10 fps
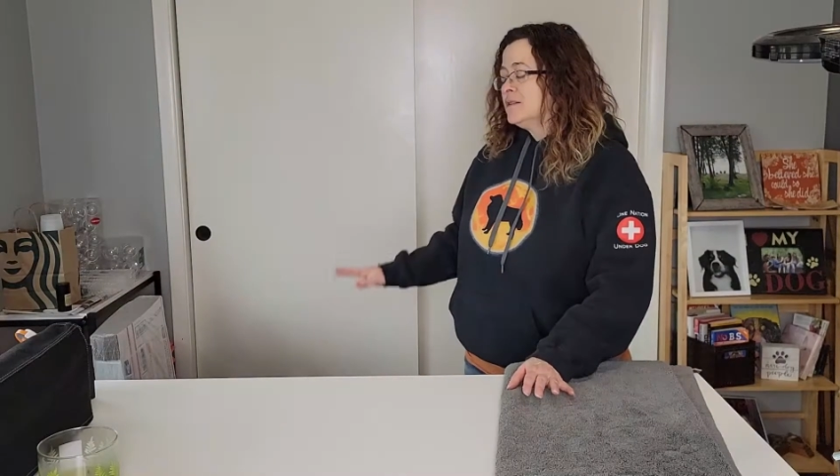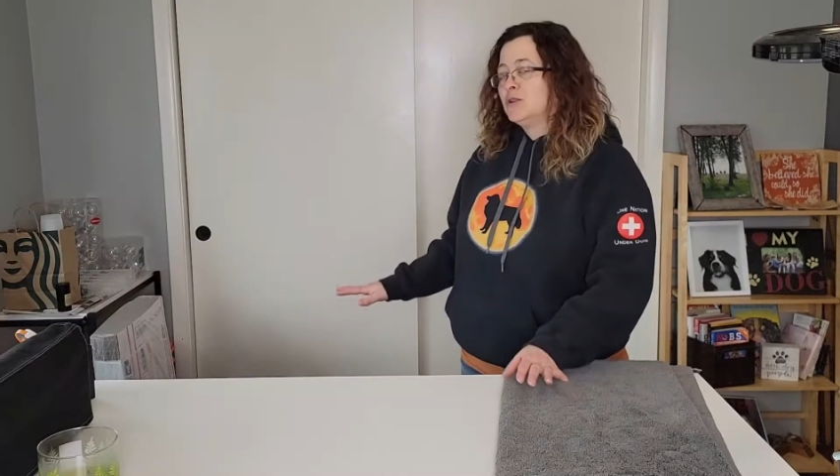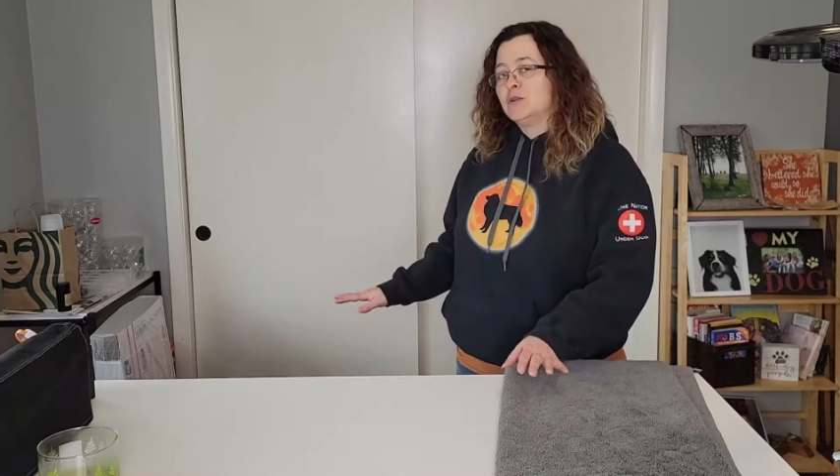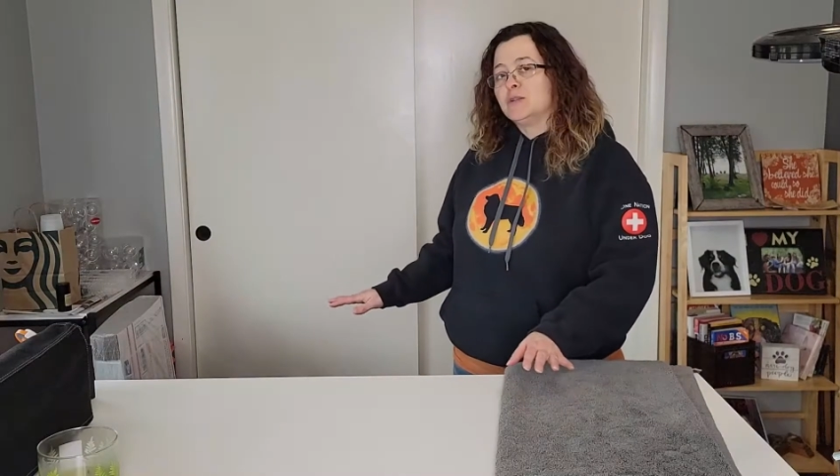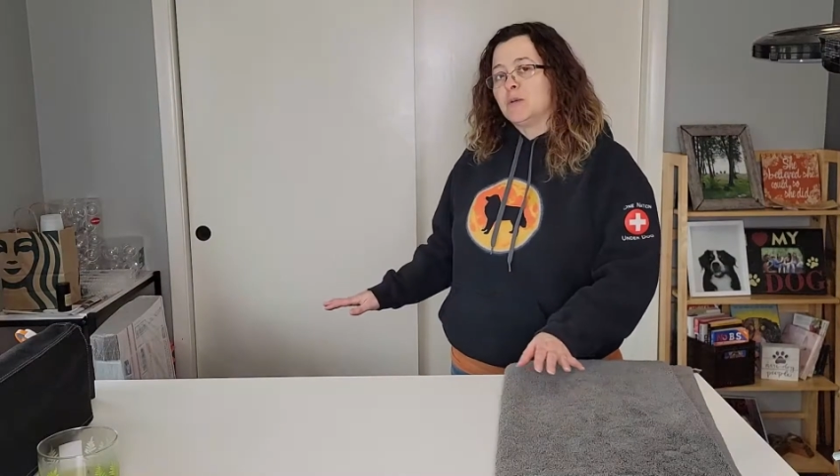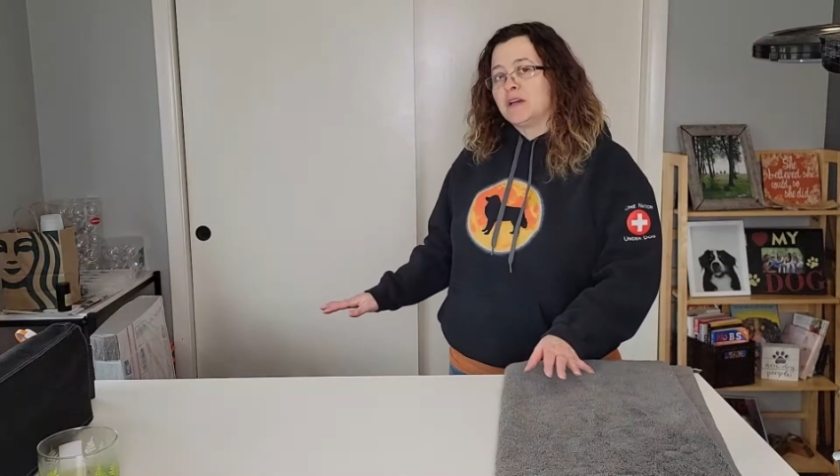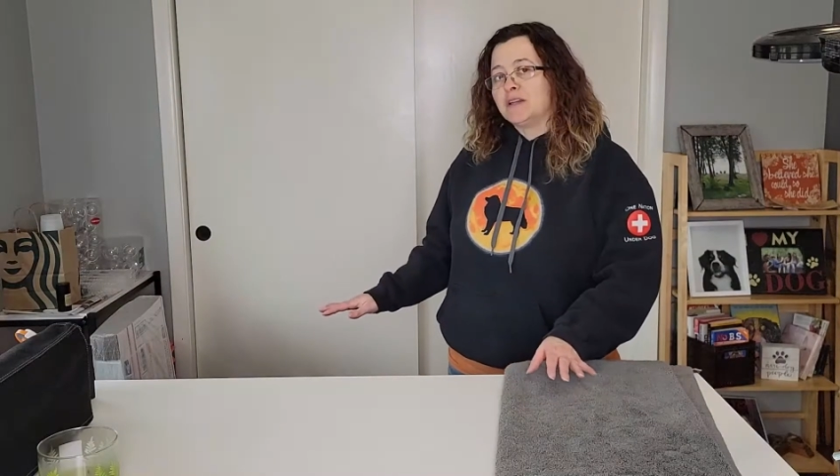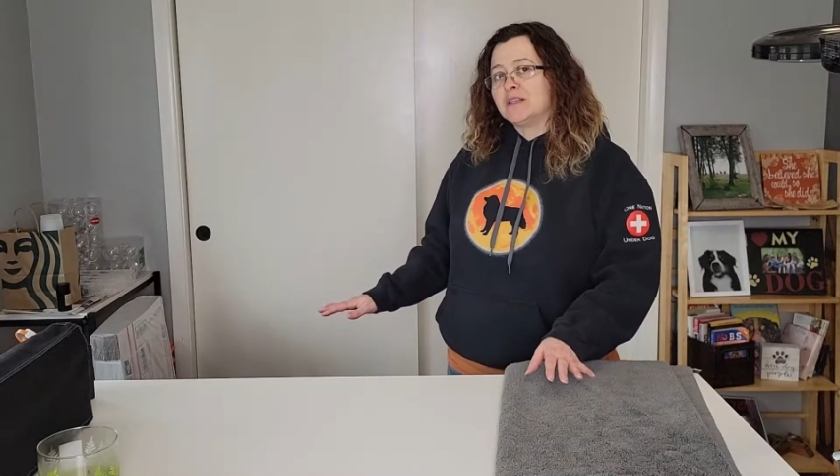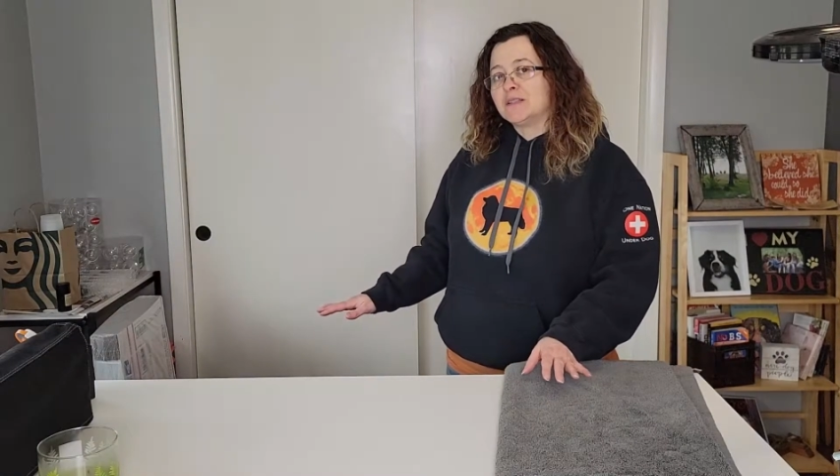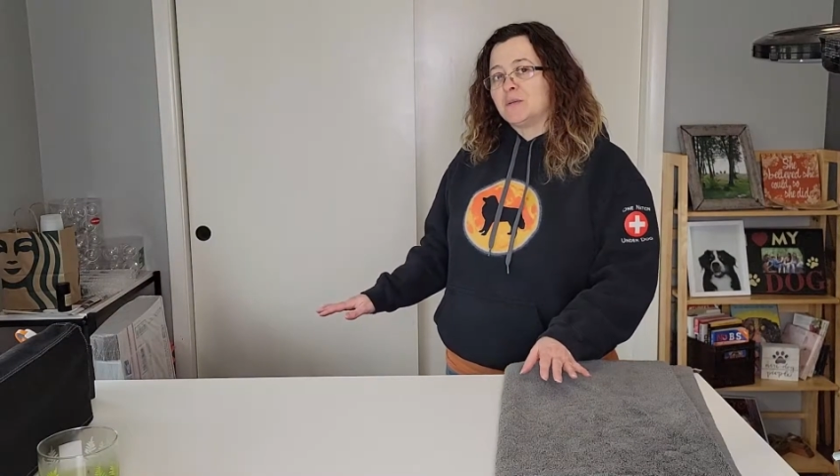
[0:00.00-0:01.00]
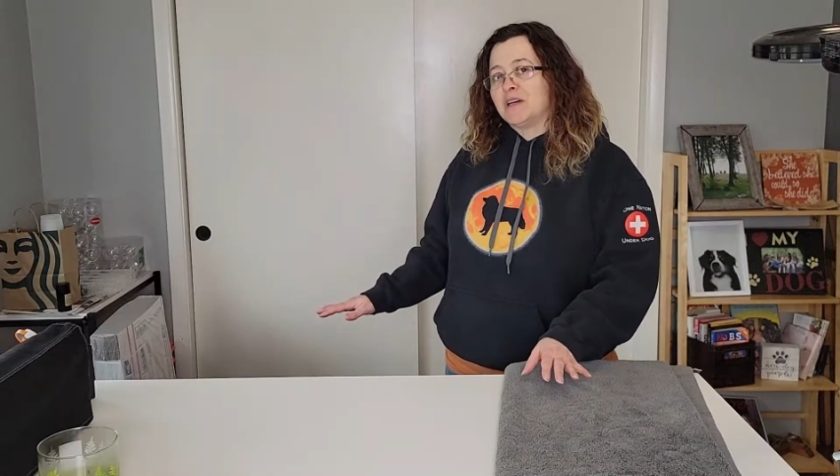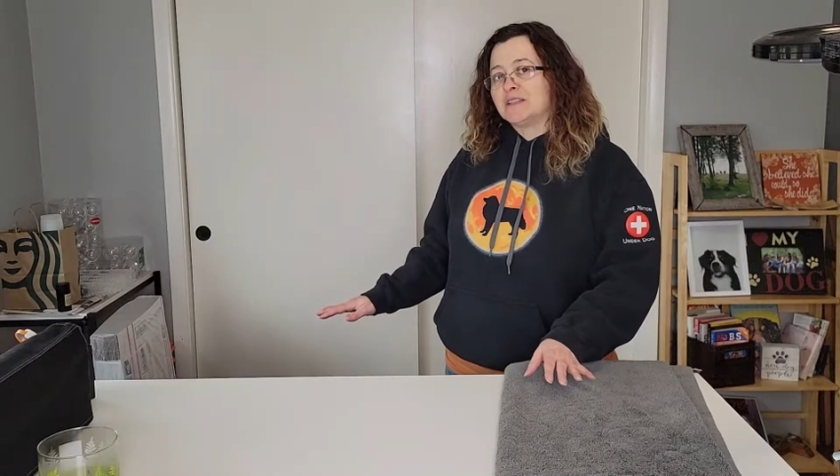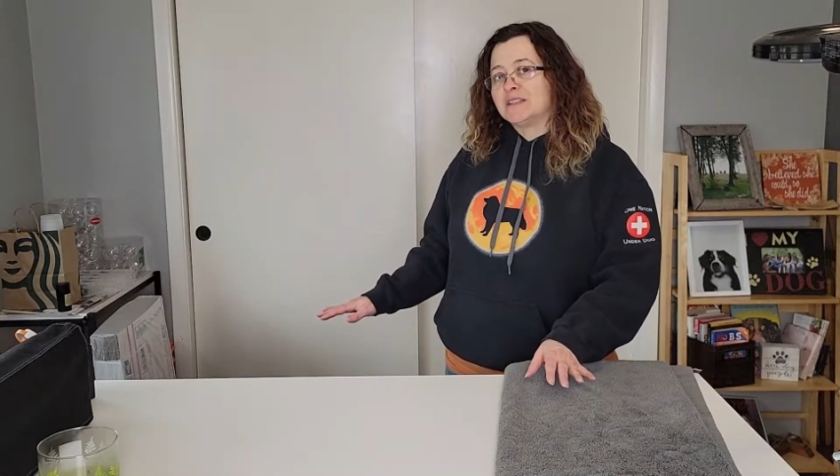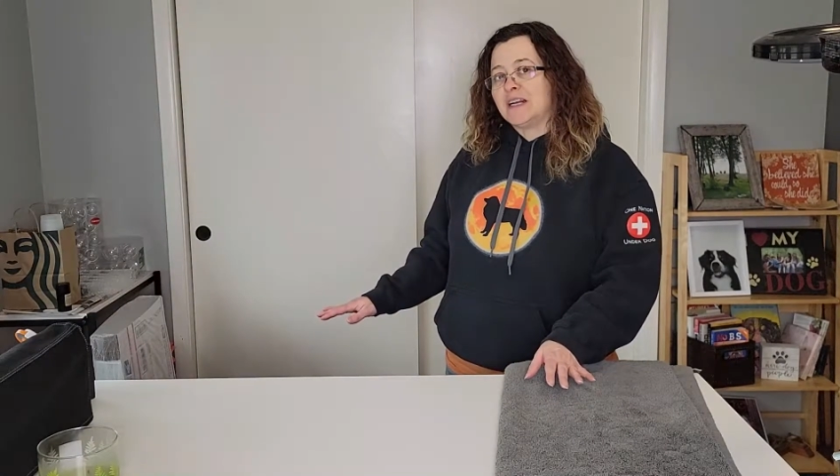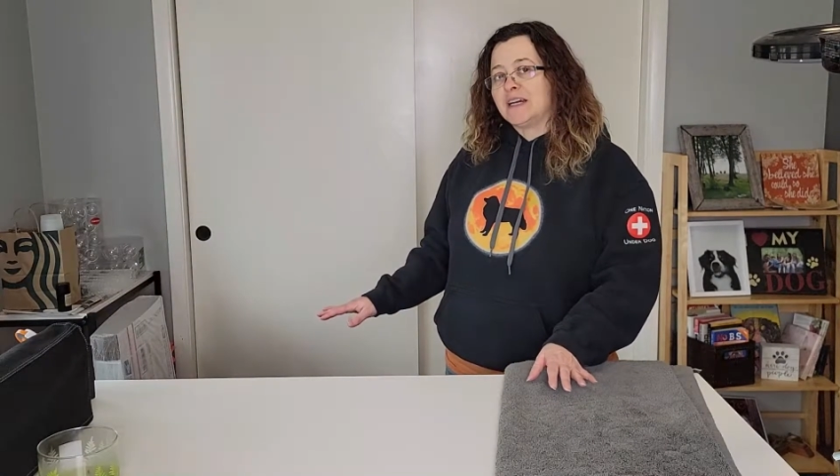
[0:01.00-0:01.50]
to explain this the
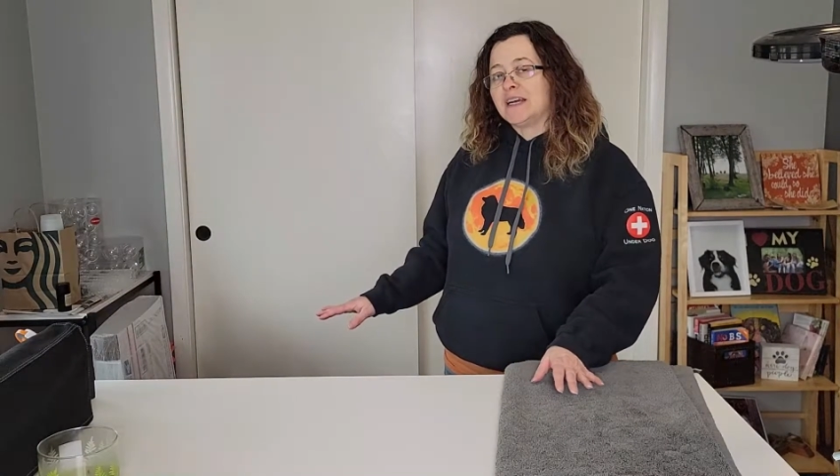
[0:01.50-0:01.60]
best that I